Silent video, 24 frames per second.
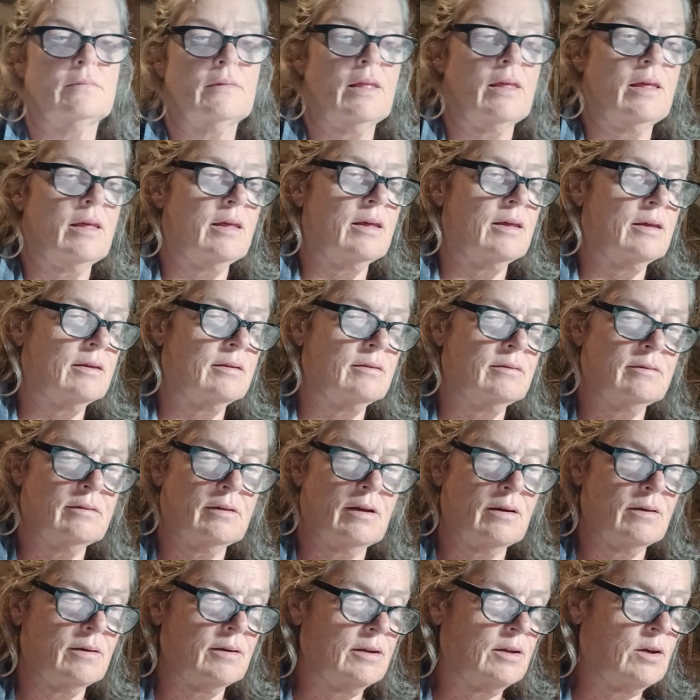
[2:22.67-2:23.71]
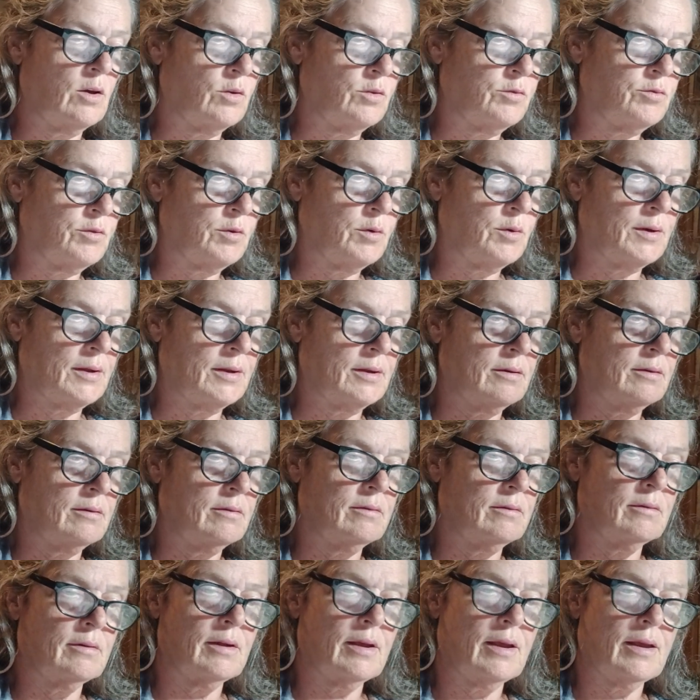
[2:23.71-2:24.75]
And I'm going to go through it
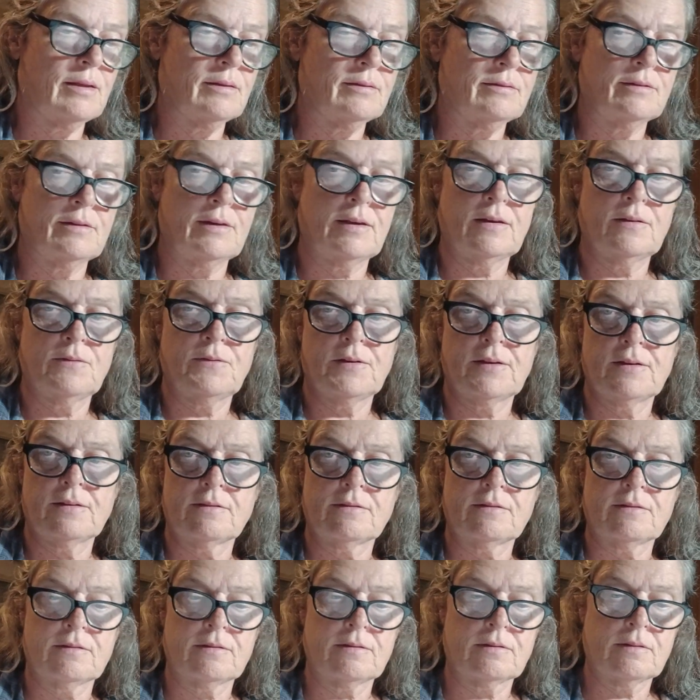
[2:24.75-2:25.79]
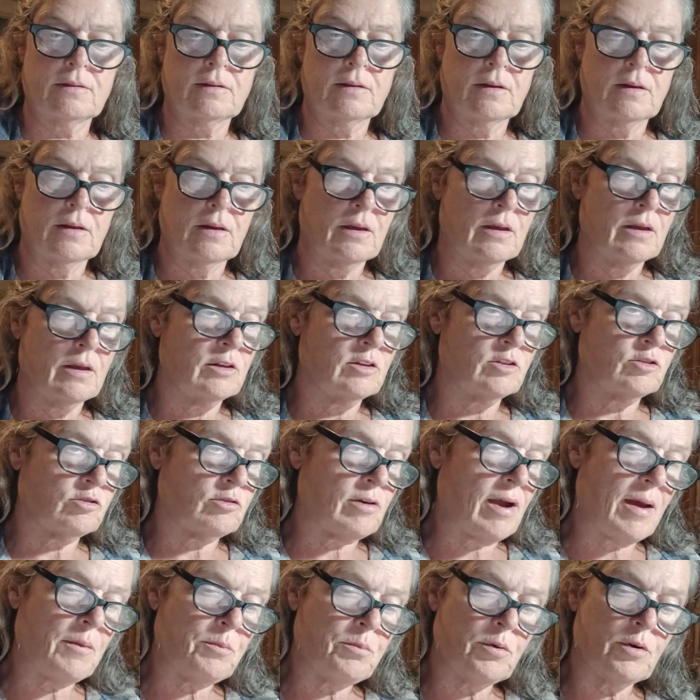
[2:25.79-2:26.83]
and see if it's
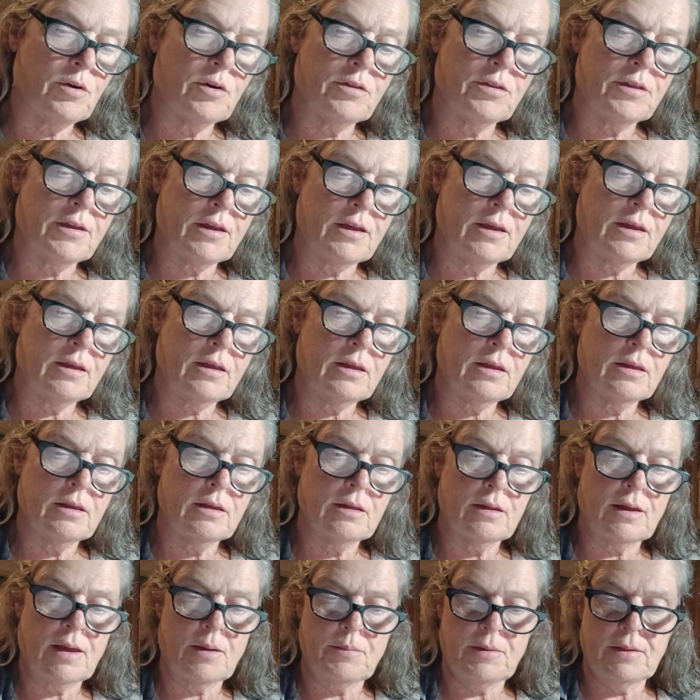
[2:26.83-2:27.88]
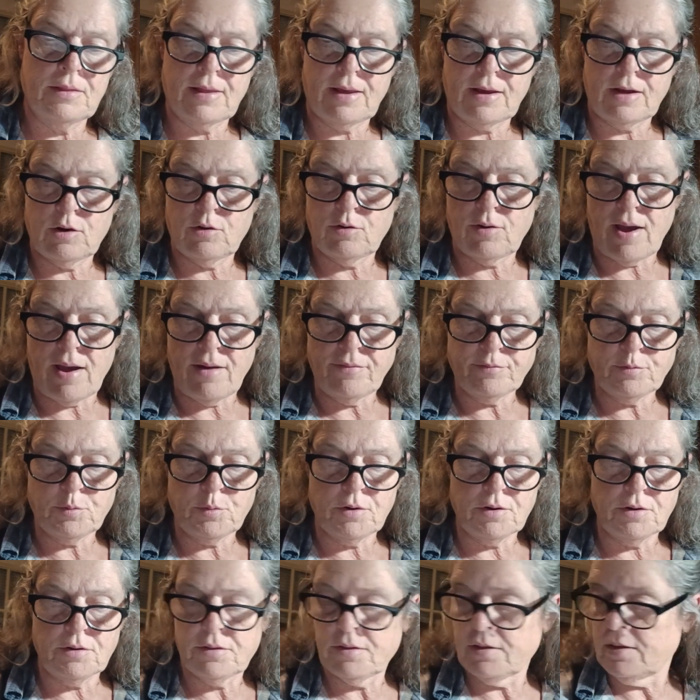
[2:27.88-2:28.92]
scrap worthy, like craft
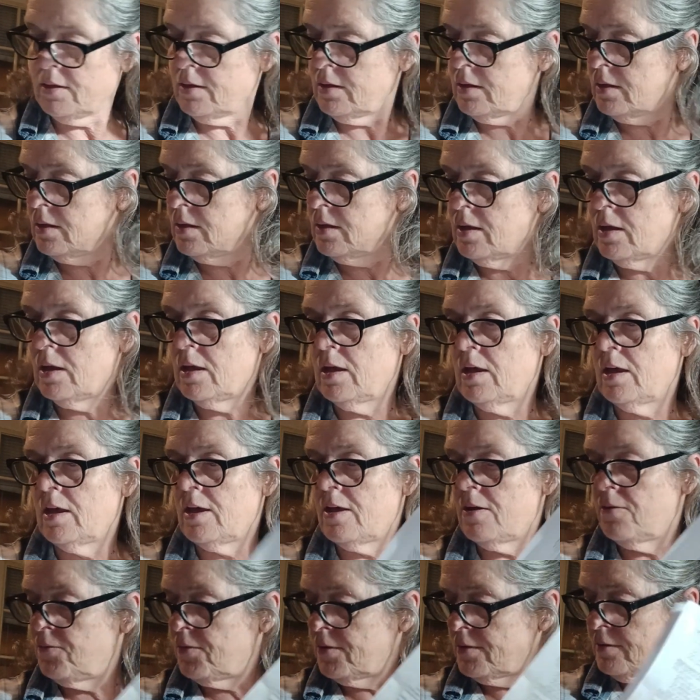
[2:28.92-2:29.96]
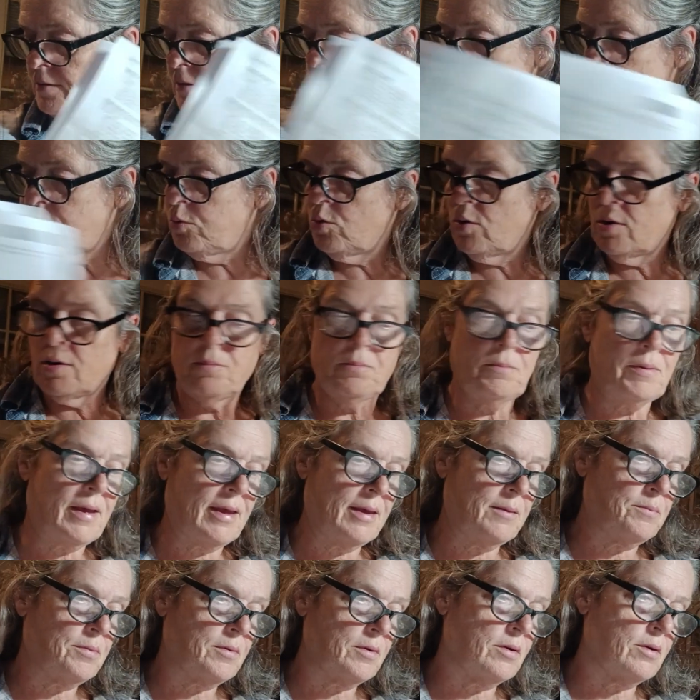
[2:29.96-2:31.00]
worthy, if it's an important
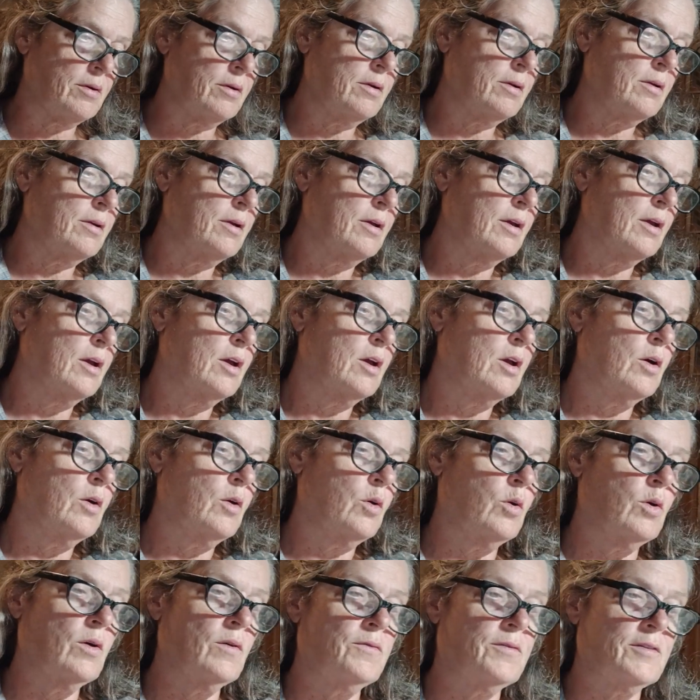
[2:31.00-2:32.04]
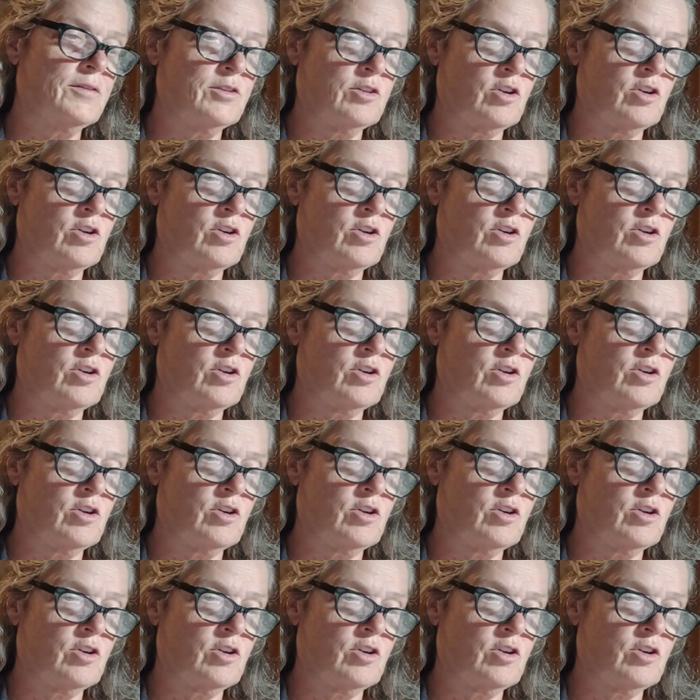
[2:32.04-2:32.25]
paper, or if it's